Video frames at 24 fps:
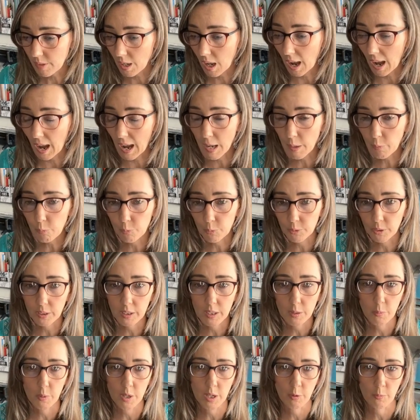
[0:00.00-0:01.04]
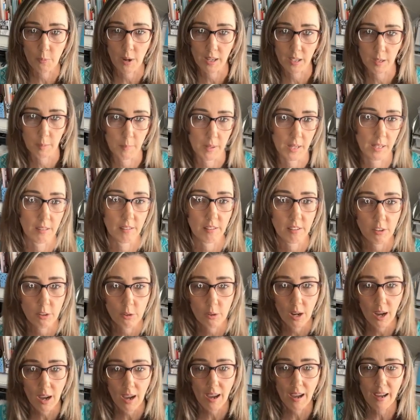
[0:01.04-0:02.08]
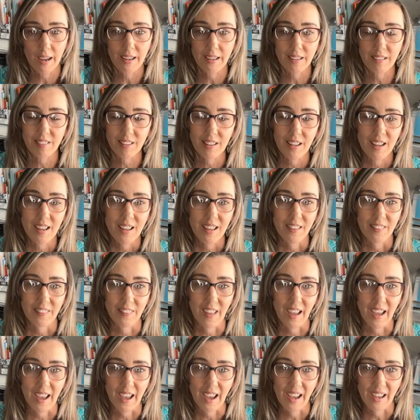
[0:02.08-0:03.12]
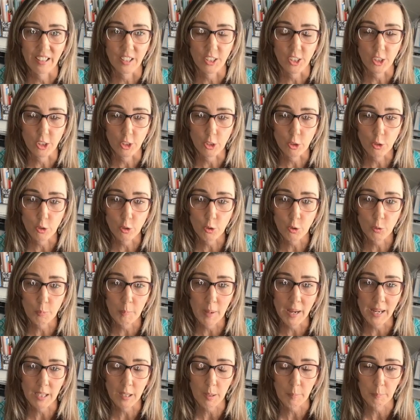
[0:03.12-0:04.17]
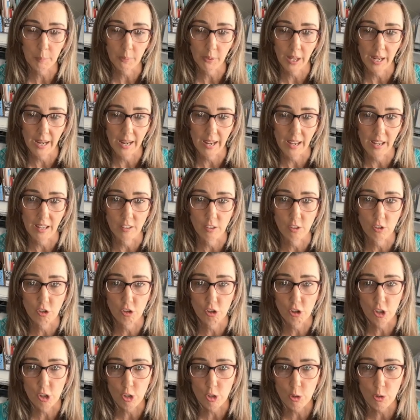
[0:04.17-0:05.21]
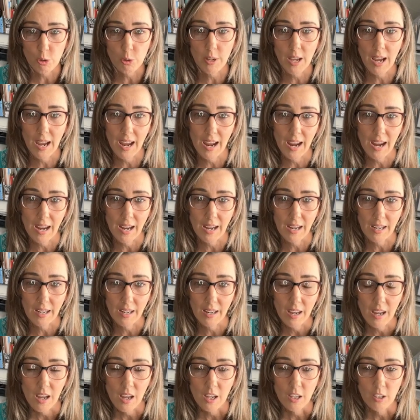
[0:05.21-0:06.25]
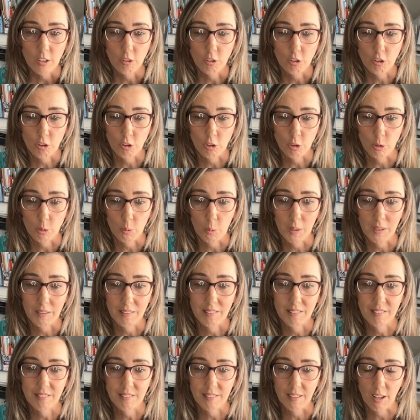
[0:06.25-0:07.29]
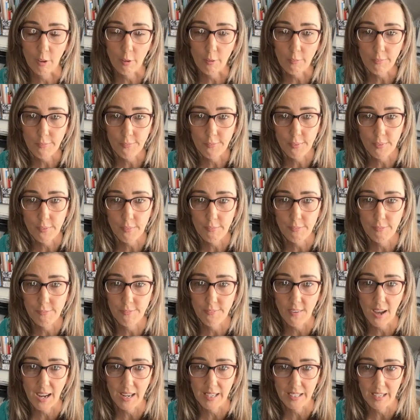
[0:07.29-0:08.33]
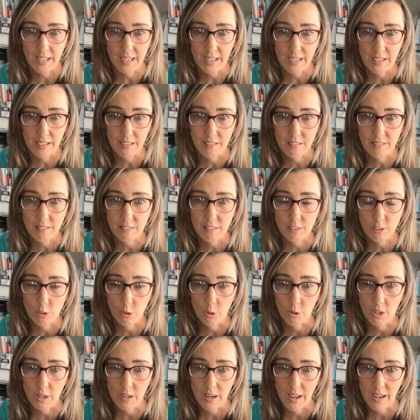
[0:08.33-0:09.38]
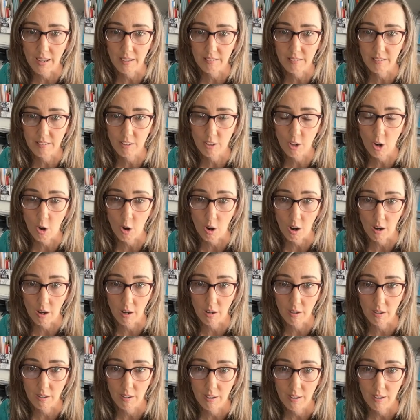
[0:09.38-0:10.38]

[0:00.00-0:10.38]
I really want to recommend to you guys that you make a plan today to self-finance your next car.